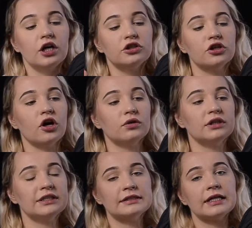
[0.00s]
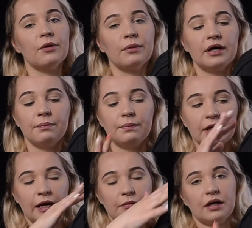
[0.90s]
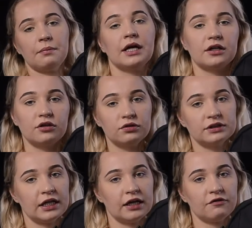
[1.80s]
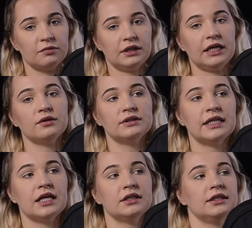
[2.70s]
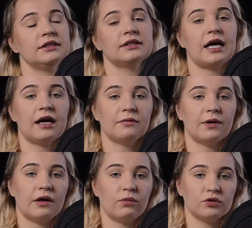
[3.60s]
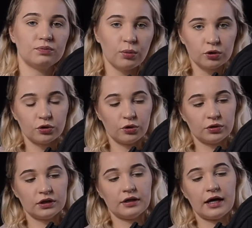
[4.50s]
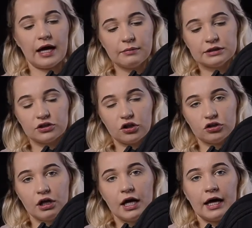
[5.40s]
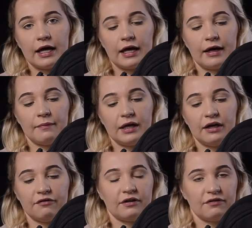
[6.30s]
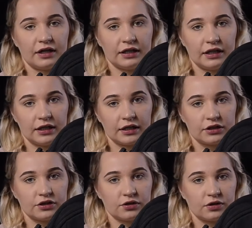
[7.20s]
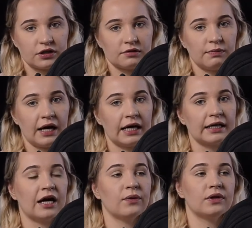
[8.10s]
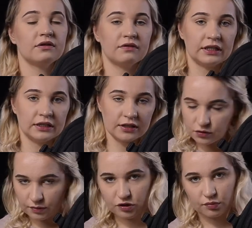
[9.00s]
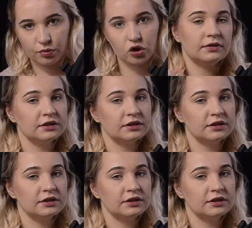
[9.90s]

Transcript: So this is how my camera bag looks like from the outside. This camera was bought on Amazon. If I find a link to this bag, I will leave it in the description box.